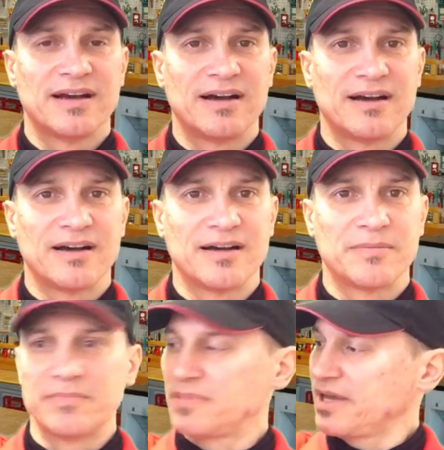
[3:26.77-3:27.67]

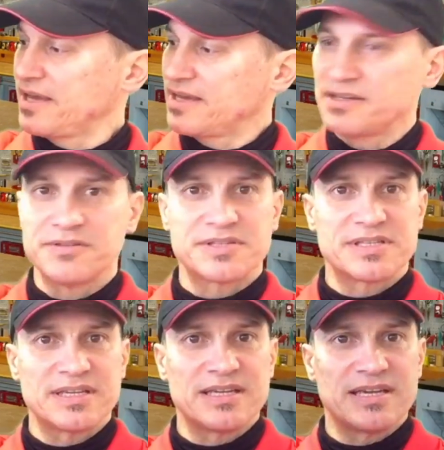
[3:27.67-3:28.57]
And you
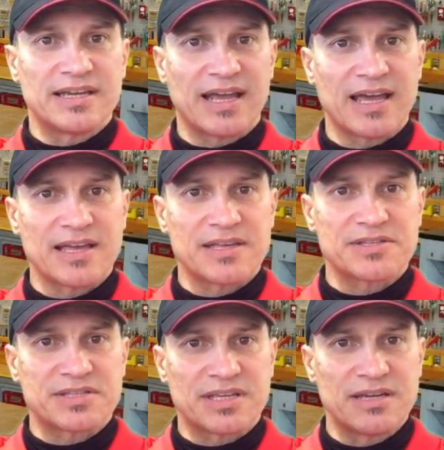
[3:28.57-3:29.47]
see it
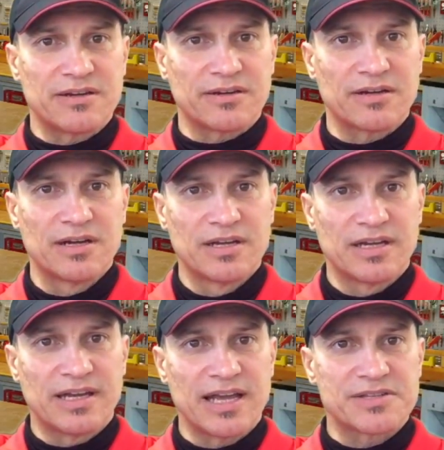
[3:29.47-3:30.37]
has here,
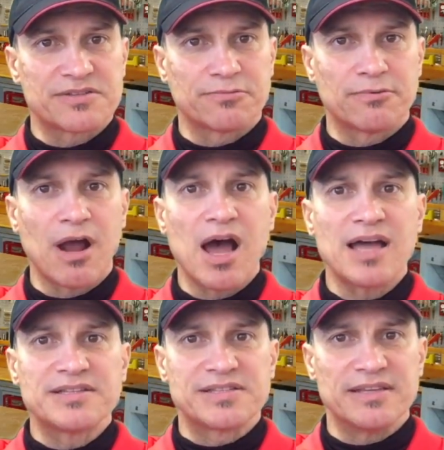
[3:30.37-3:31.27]
it has the
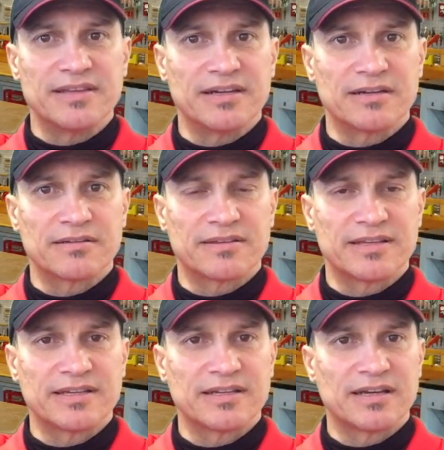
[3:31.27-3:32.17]
rods in there
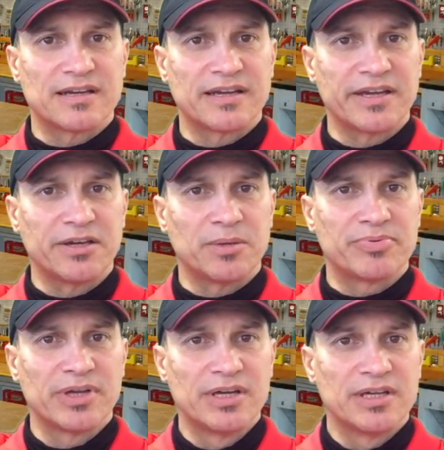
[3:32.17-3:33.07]
that help
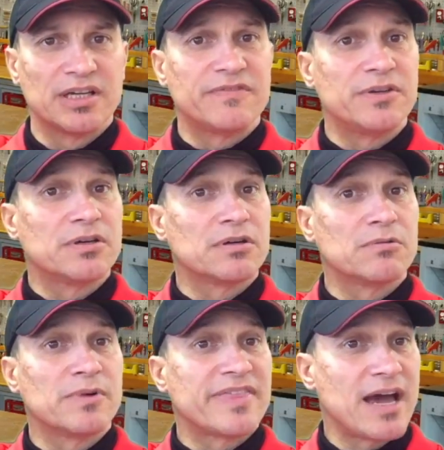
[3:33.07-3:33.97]
if you go
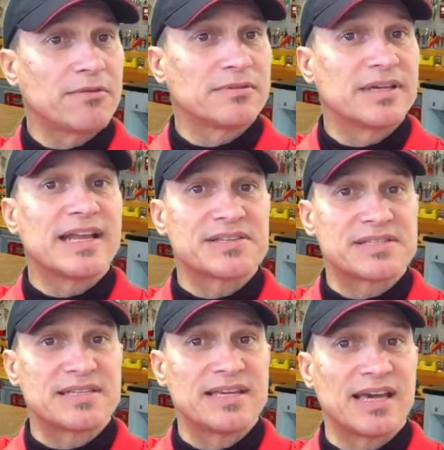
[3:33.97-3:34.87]
without an
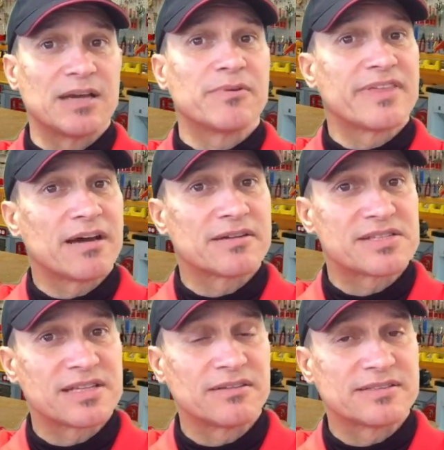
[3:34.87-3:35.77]
STA, without a
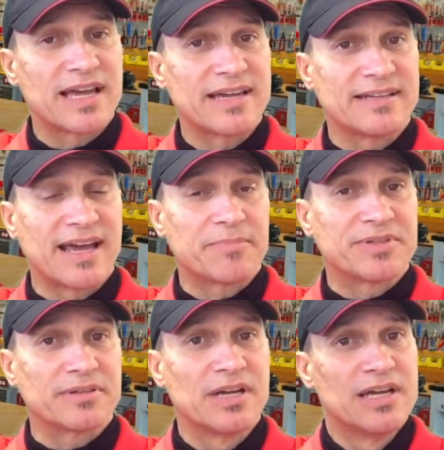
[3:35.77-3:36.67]
single tank
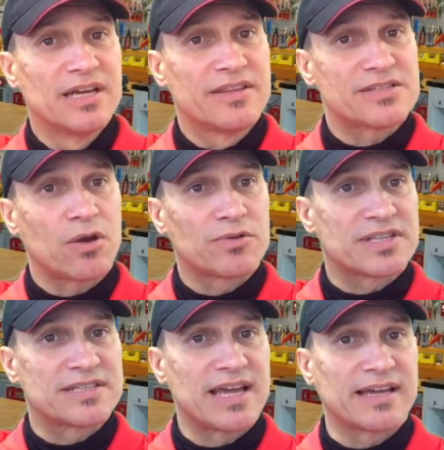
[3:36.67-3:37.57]
adapter. This holds
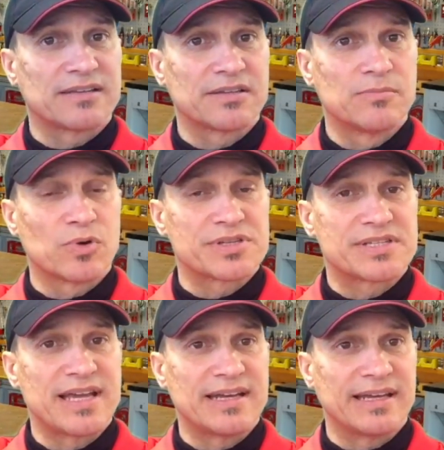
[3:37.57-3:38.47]
the tank a little more
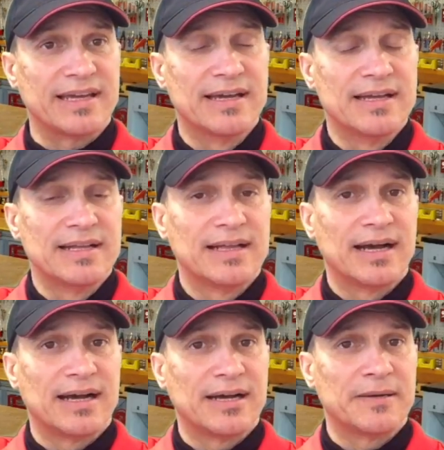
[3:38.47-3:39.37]
steady.
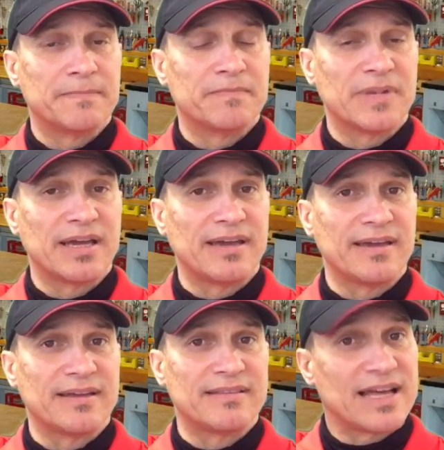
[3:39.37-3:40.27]

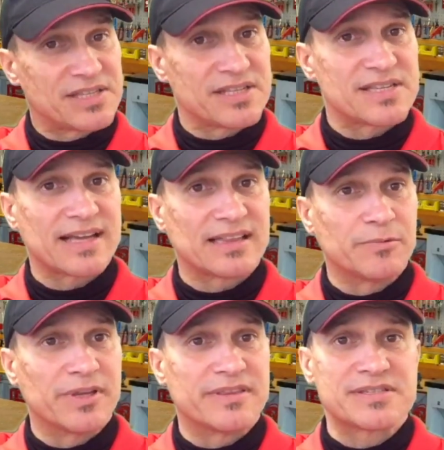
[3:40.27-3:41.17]
And that's exactly
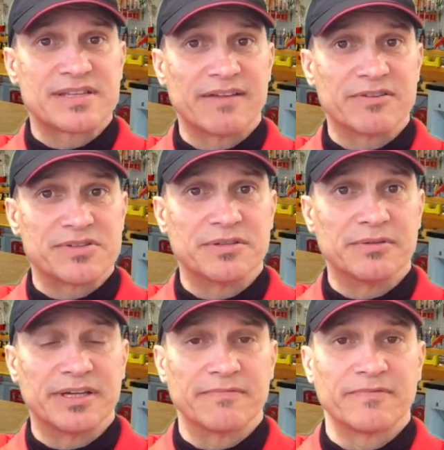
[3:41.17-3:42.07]
what this diver's
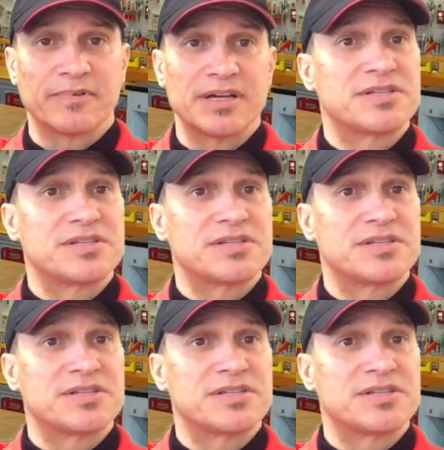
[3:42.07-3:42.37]
doing, right?